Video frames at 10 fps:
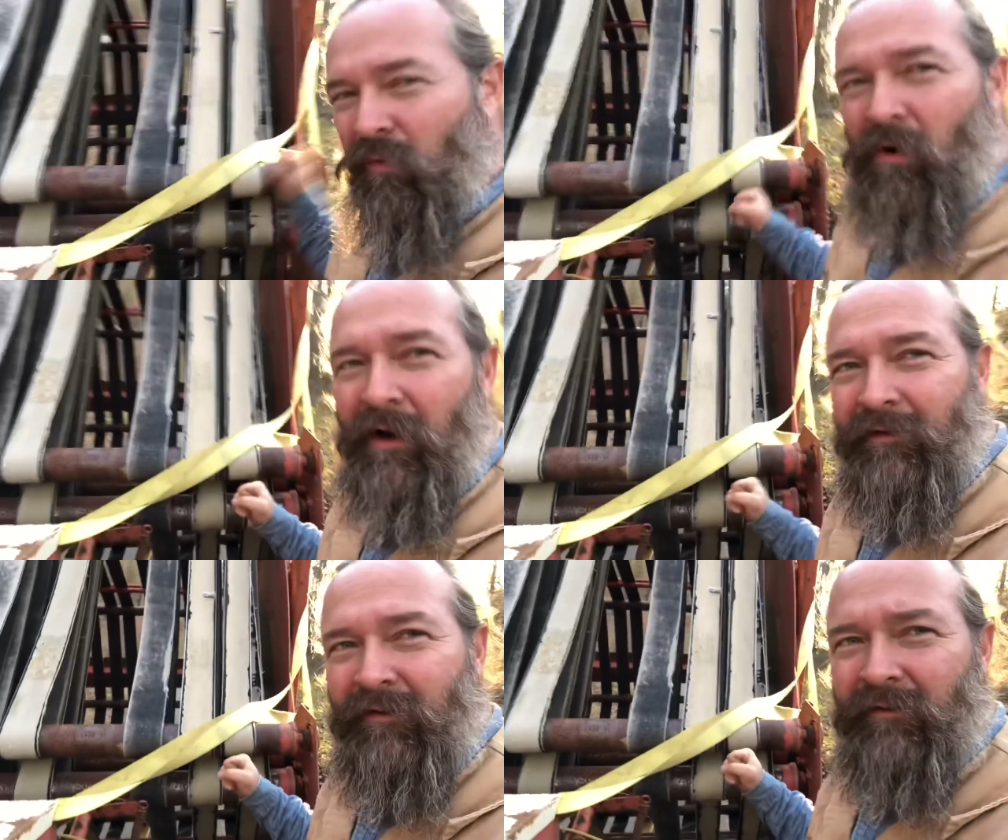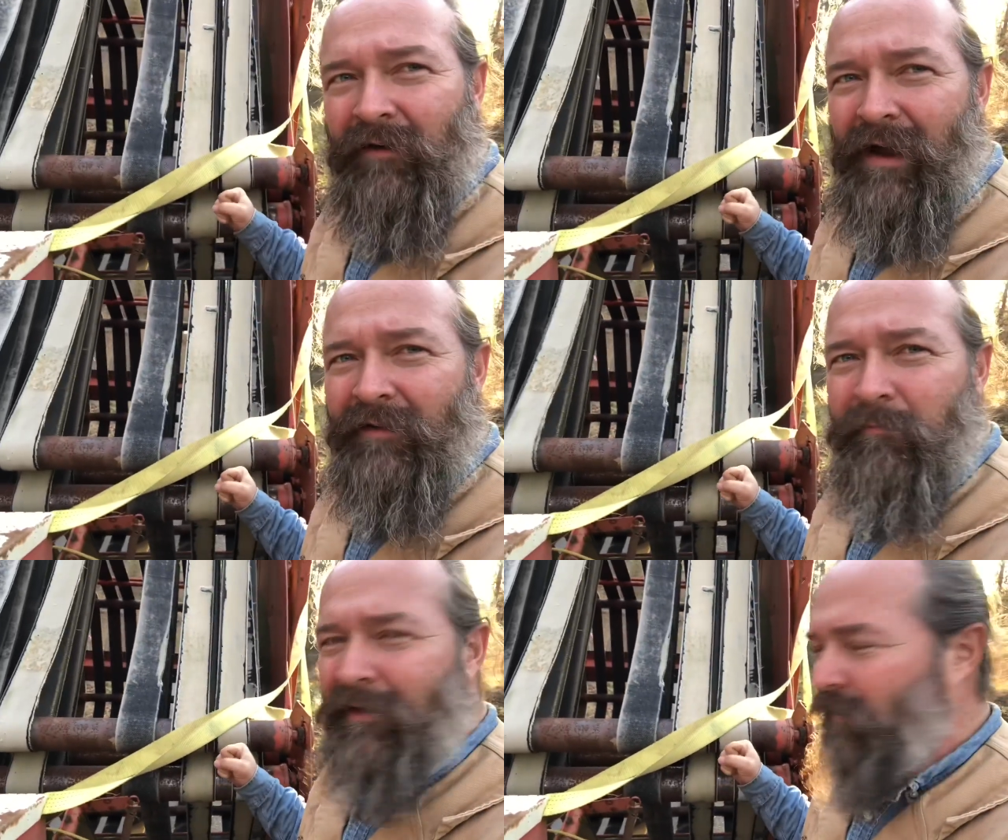want to tie
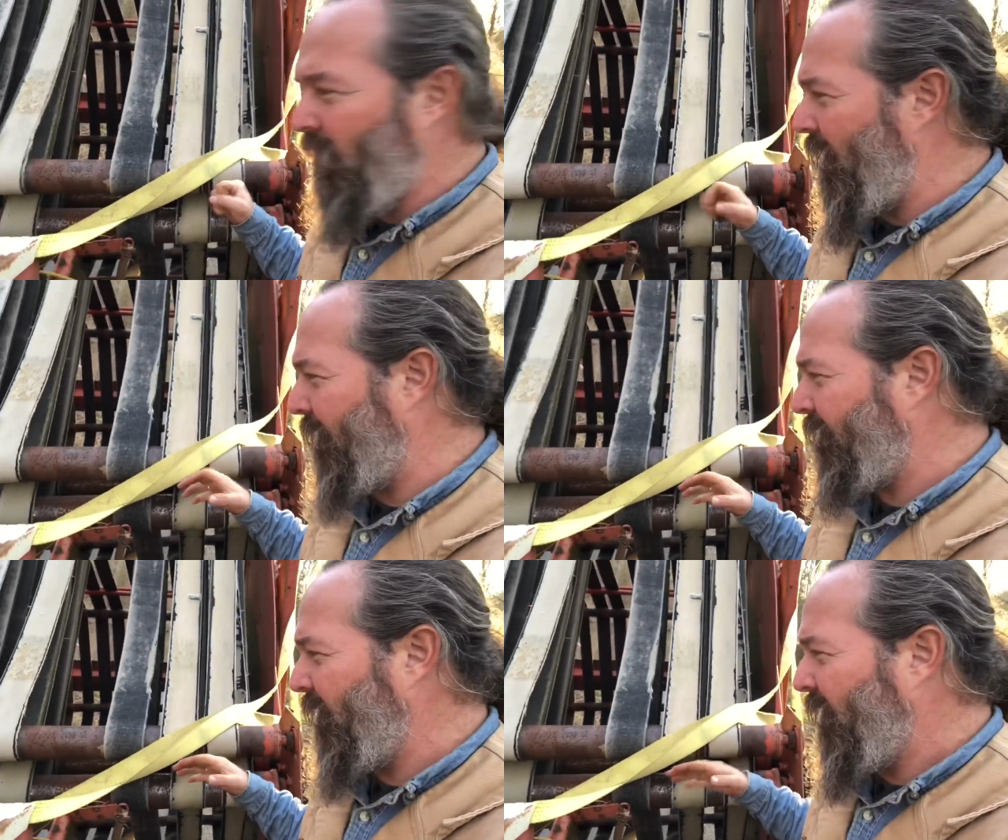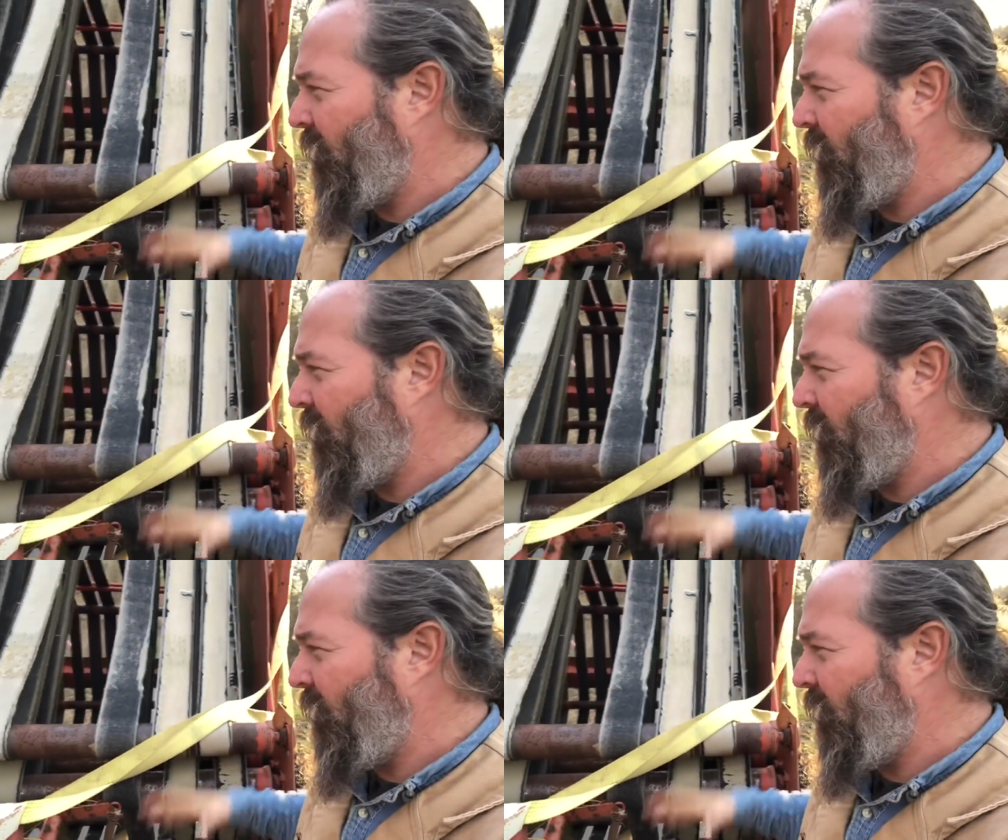the bale off,